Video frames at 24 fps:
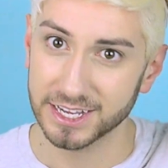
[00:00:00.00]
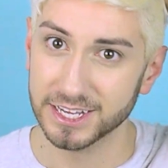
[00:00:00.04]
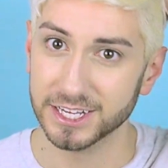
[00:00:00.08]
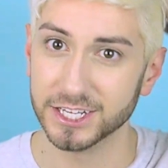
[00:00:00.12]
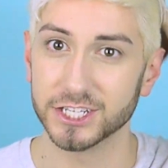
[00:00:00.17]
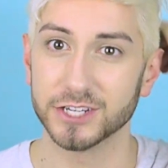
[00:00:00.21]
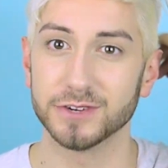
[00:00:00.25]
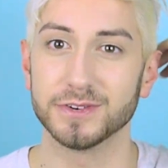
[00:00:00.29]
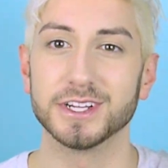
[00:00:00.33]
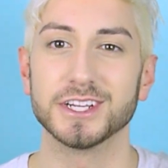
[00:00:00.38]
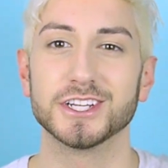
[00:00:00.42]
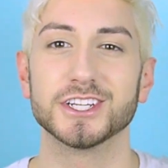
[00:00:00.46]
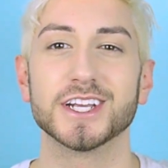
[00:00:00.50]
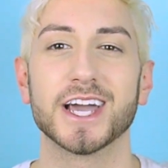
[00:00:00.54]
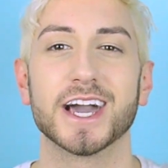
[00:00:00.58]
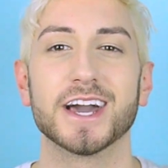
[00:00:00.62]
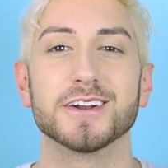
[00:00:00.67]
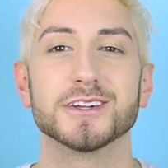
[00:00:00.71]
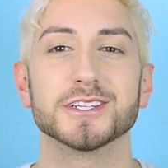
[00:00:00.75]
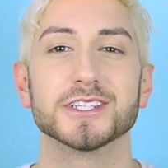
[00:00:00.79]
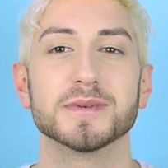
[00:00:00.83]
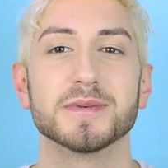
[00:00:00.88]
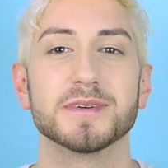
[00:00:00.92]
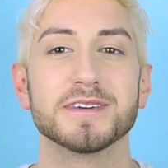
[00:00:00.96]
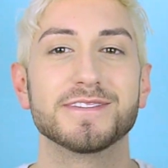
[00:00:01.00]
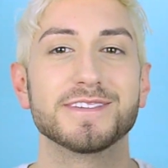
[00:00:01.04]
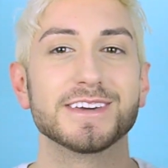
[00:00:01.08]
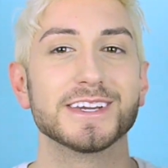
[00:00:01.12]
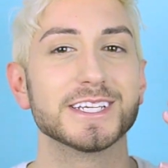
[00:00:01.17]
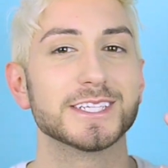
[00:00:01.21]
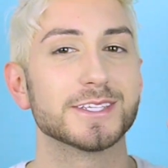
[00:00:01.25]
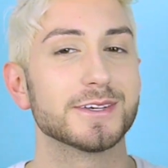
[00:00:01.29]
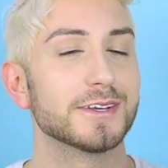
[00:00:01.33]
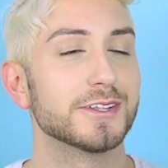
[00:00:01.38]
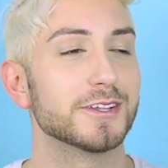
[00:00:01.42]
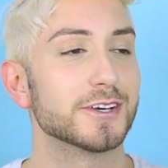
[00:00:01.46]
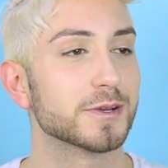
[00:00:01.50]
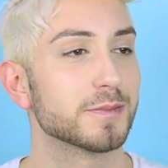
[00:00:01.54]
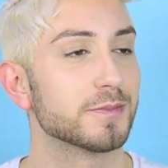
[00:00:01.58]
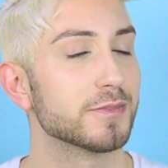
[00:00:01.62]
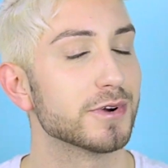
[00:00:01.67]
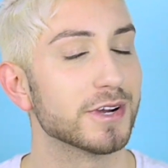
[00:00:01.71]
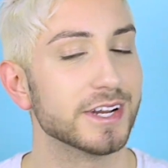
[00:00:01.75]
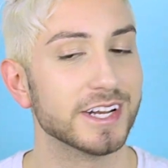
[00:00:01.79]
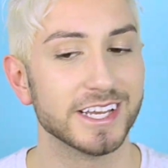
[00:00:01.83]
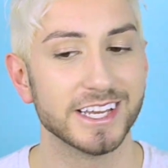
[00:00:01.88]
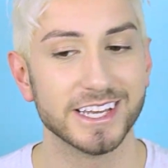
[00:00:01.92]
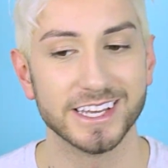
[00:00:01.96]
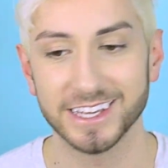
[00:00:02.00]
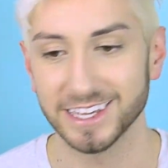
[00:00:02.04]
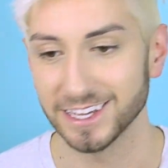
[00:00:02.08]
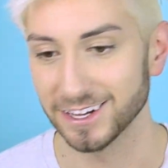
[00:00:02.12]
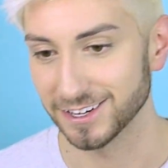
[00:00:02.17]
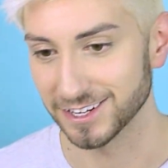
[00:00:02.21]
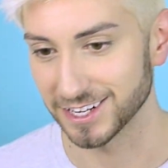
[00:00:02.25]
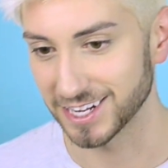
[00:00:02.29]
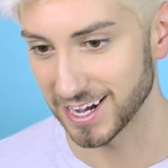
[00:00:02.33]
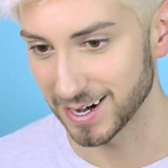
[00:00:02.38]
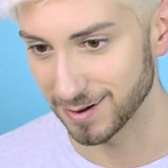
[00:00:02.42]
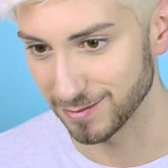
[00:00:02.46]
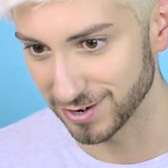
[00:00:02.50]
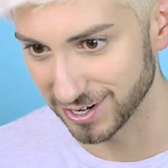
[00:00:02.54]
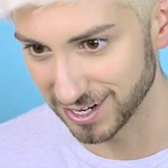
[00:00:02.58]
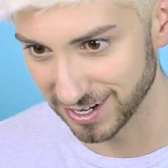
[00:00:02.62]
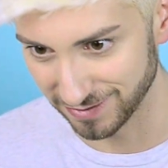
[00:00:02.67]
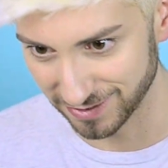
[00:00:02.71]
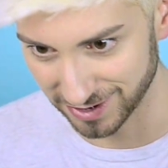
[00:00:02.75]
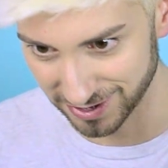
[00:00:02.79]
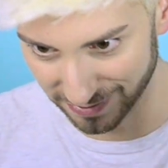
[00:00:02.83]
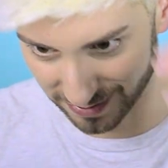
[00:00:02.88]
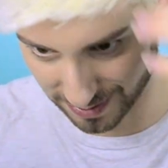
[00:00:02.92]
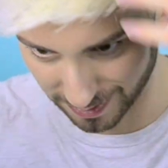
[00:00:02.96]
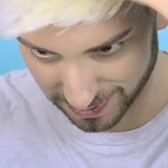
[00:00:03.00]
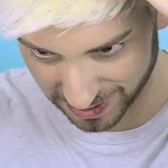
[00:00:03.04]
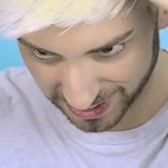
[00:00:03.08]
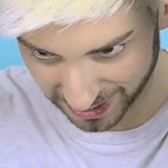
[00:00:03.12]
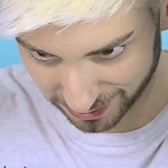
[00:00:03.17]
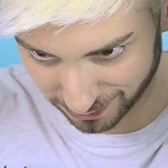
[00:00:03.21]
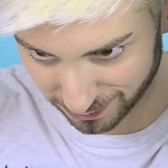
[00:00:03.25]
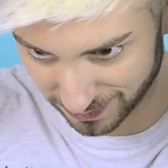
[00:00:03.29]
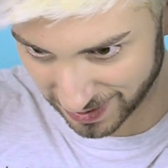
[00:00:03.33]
show any shadows on my face, so I look pretty on camera even if I'm like